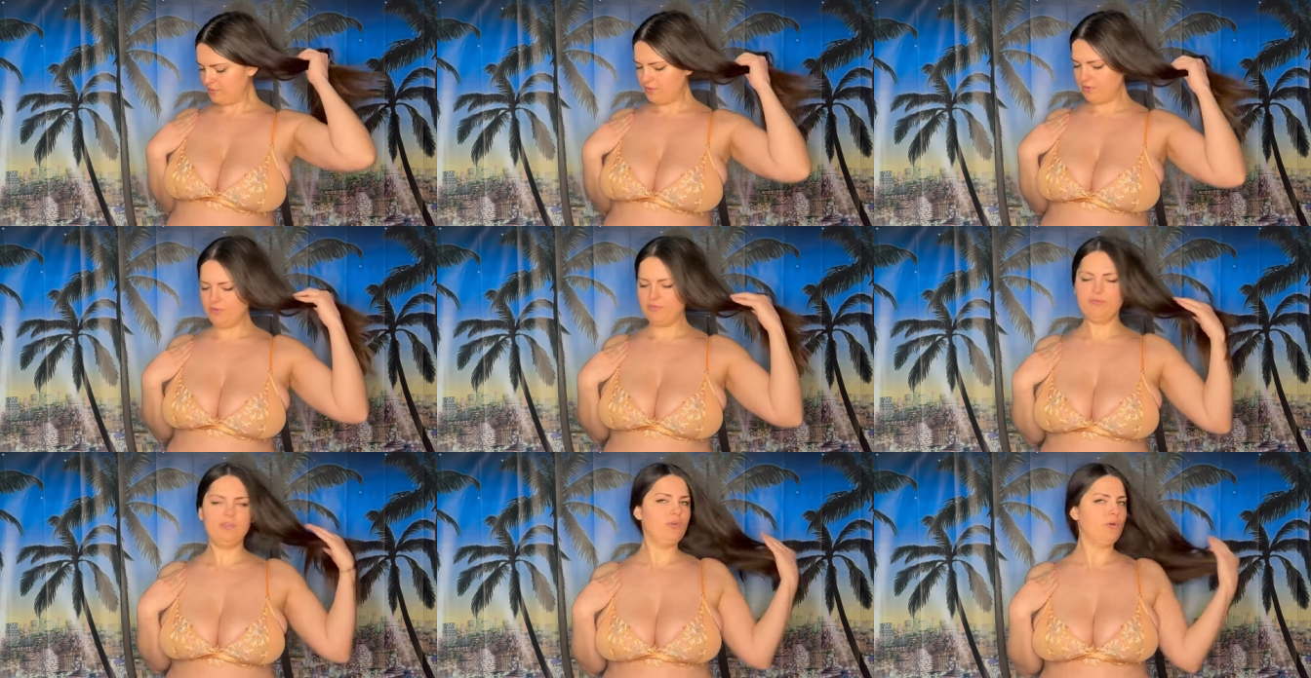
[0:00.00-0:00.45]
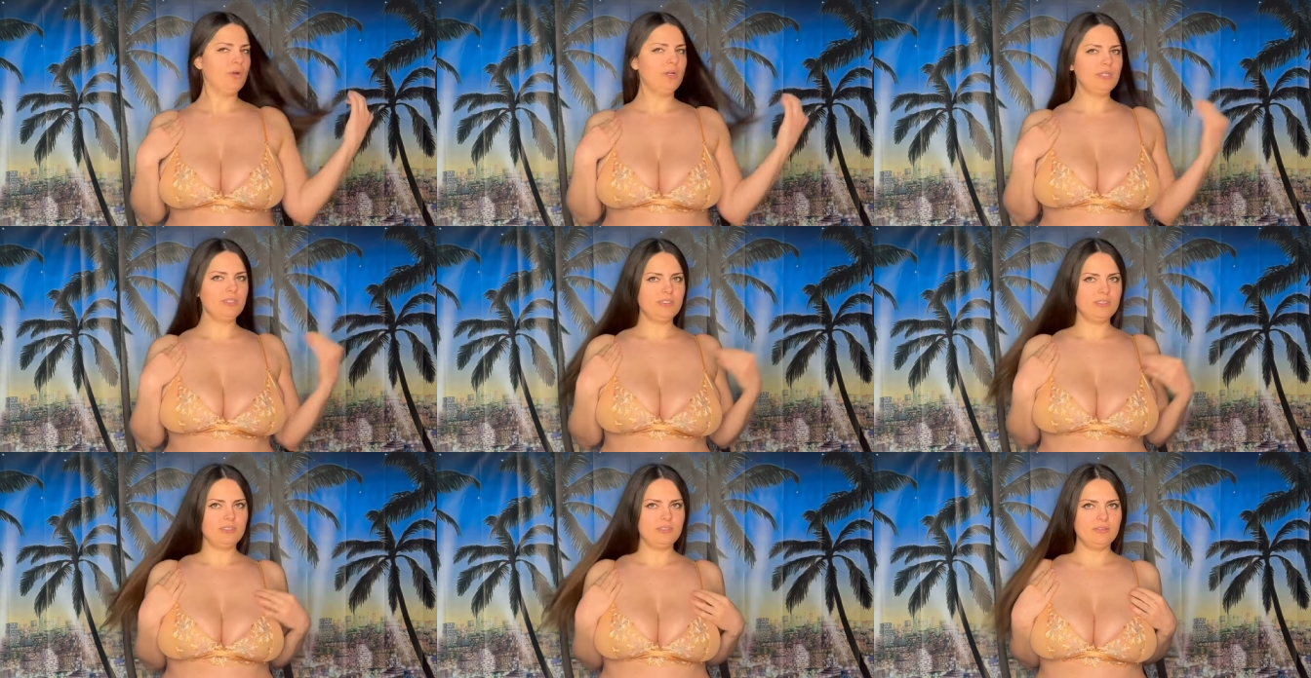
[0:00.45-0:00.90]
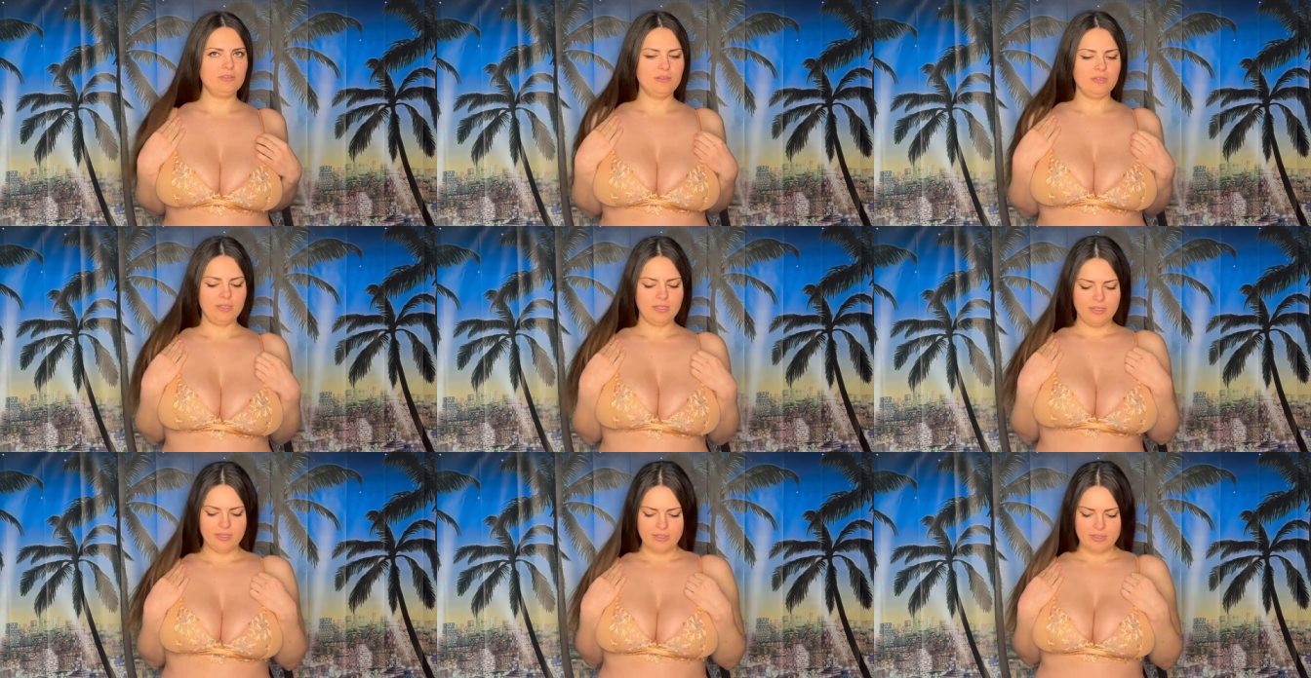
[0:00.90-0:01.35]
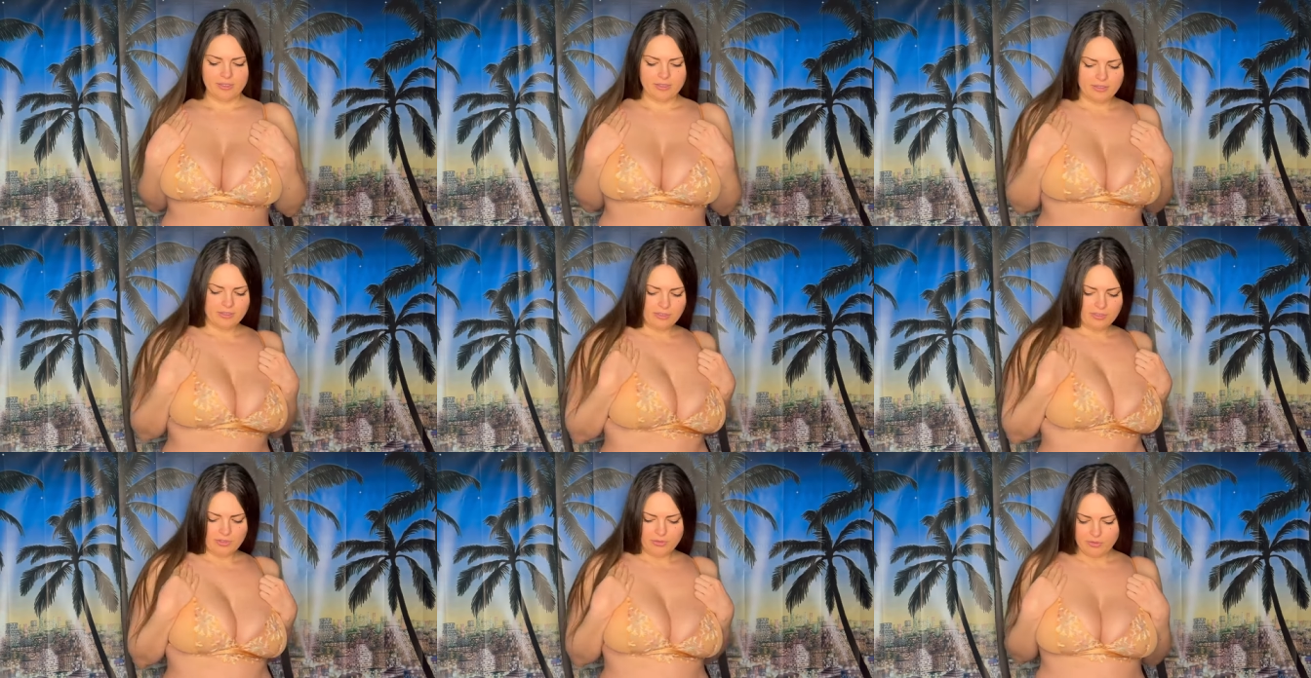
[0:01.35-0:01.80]
of course.
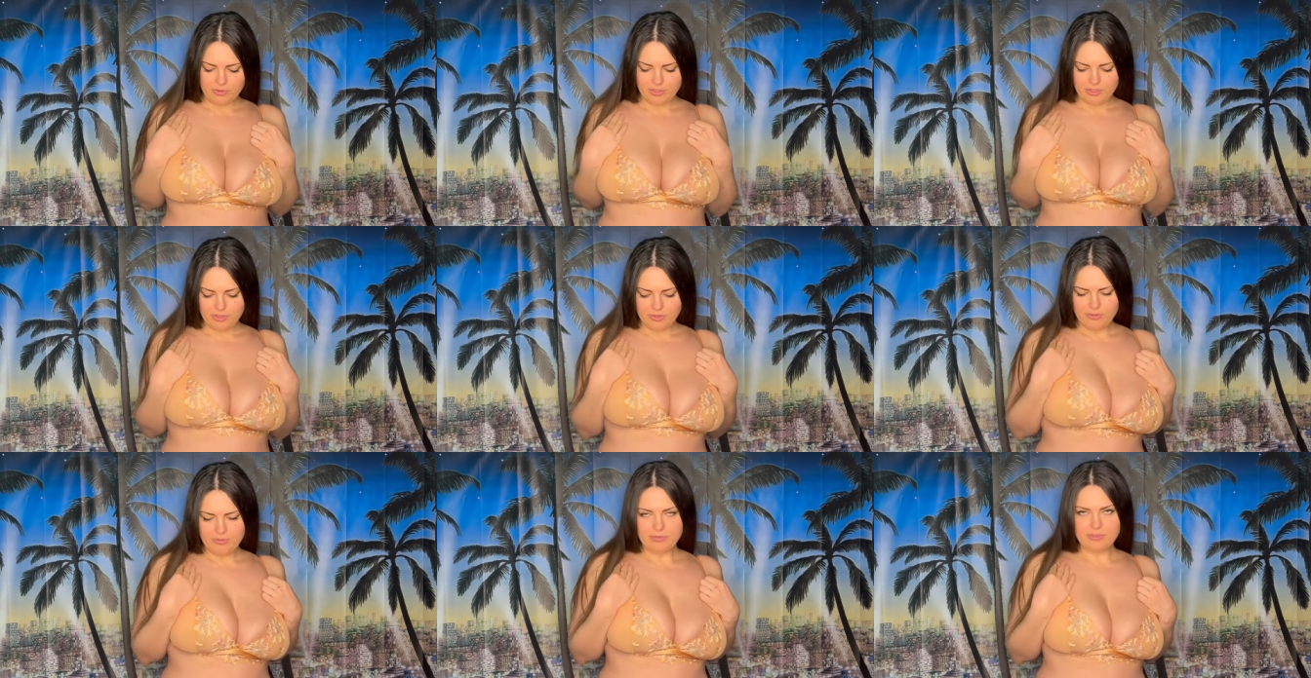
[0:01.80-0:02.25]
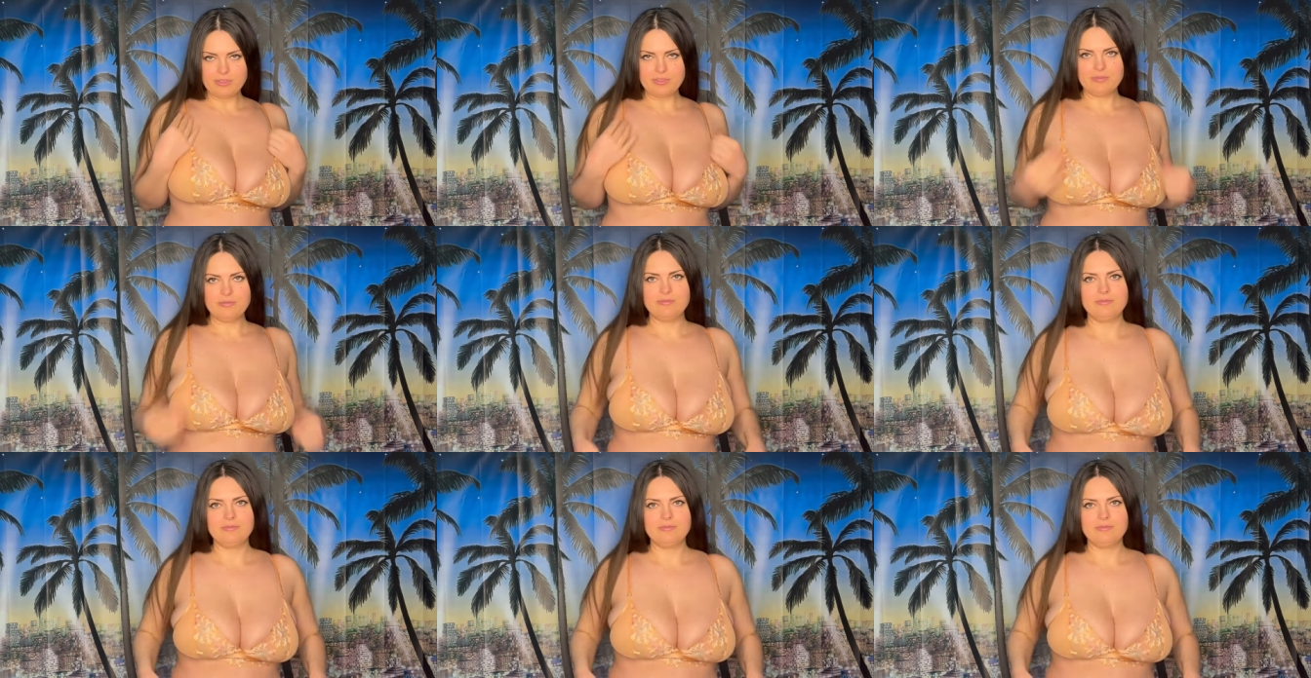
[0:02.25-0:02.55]
So cute.